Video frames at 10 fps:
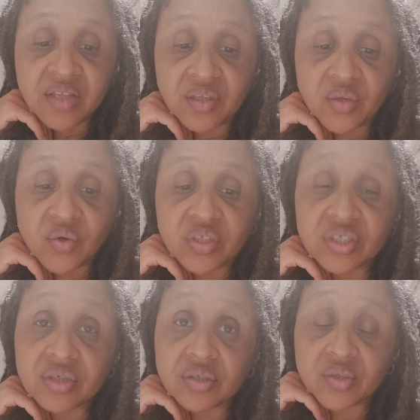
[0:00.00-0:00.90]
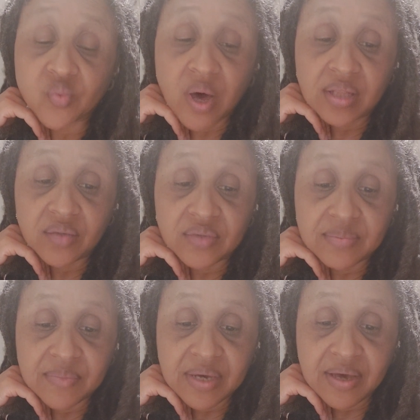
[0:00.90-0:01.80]
The Lord shall swallow
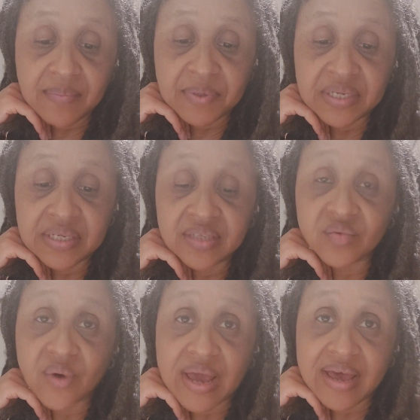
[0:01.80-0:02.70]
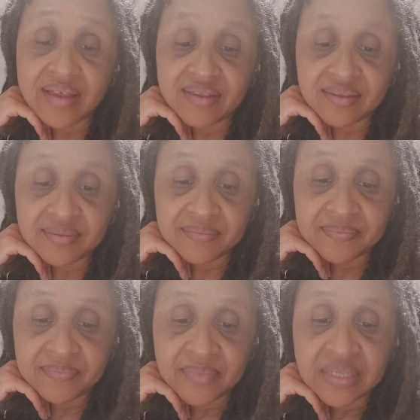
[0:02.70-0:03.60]
them up in his wrath,
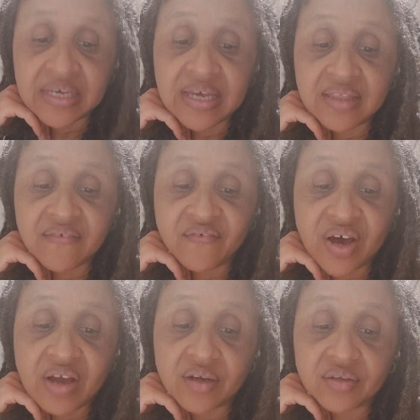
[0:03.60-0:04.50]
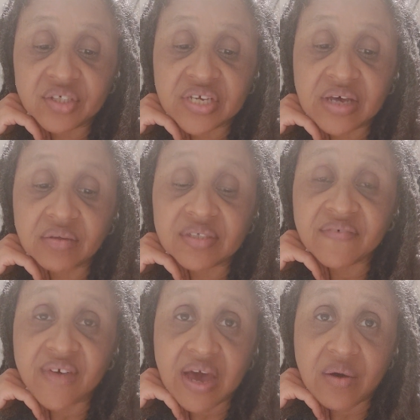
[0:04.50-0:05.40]
and the fire shall
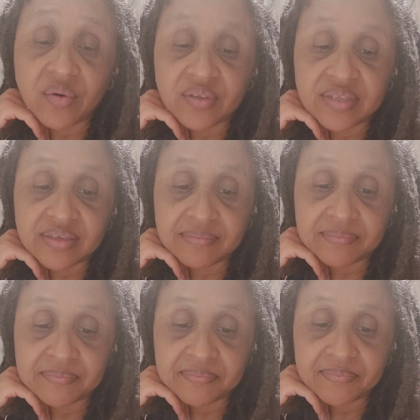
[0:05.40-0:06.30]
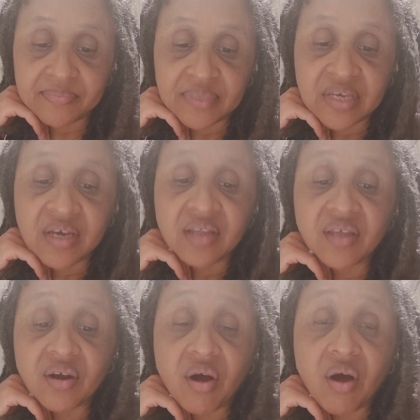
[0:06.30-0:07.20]
devour them.
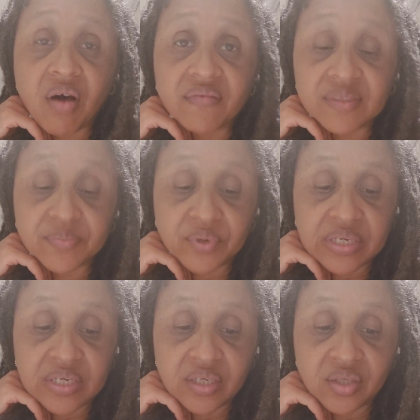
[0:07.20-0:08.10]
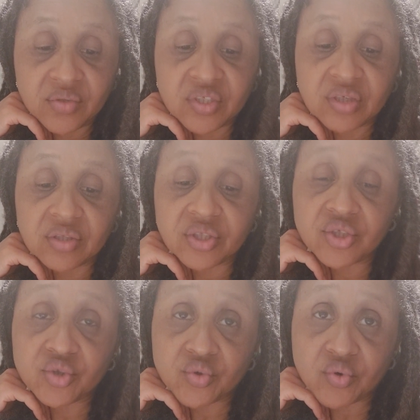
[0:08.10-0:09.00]
Their offspring you shall
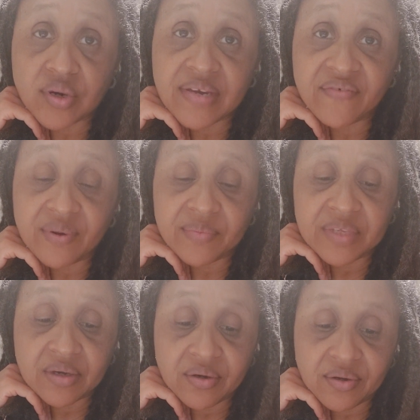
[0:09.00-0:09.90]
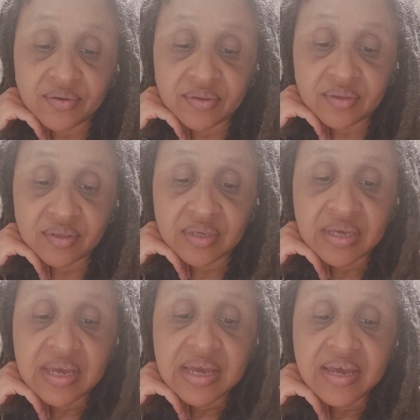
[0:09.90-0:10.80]
destroy from the earth,
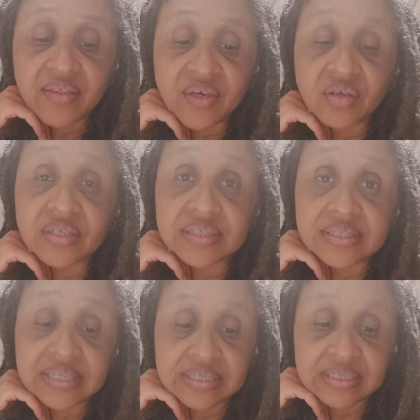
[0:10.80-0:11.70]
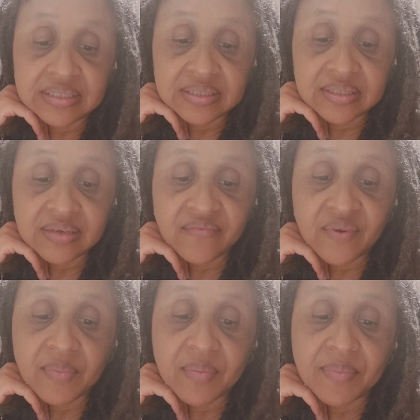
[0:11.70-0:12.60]
and their descendants
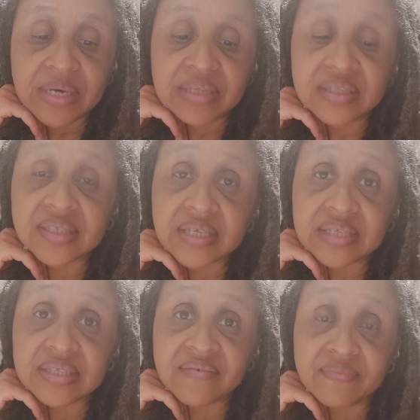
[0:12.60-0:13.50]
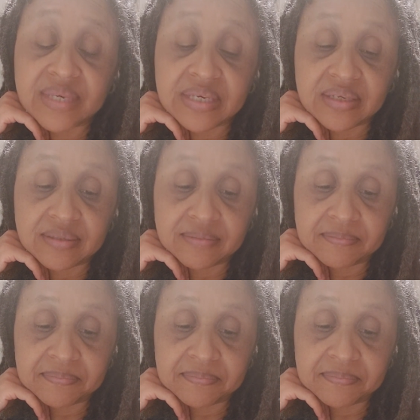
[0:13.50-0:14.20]
from among the sons of men,